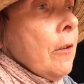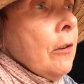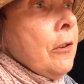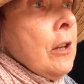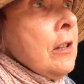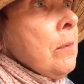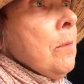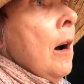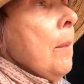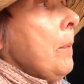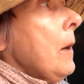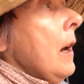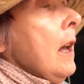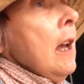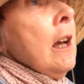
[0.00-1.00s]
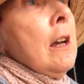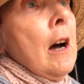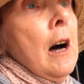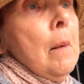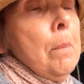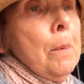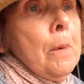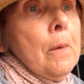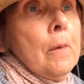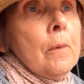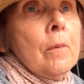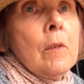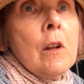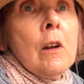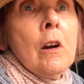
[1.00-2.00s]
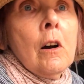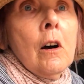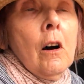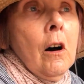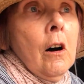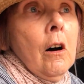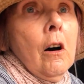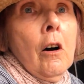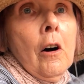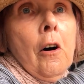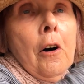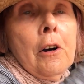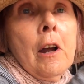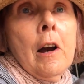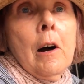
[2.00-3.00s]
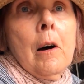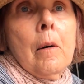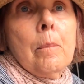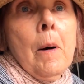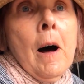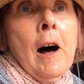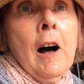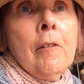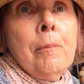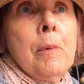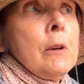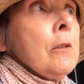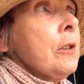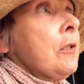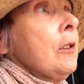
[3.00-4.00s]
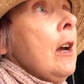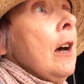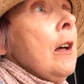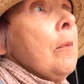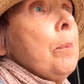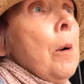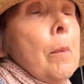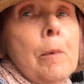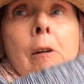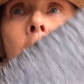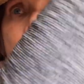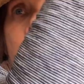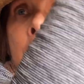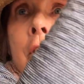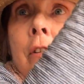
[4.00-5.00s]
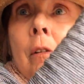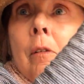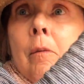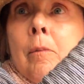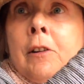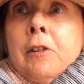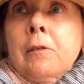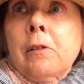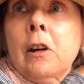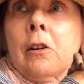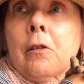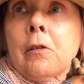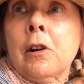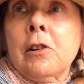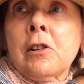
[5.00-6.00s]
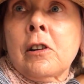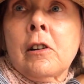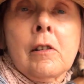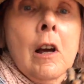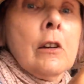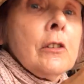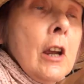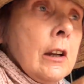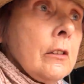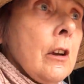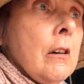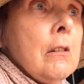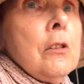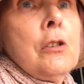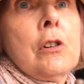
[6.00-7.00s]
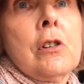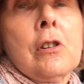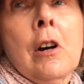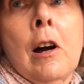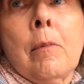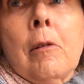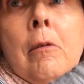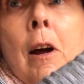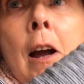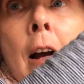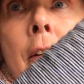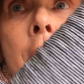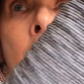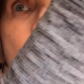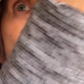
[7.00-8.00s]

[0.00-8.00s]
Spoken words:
that this might be a hiccup on our path because now population's massively increasing, technology's come around,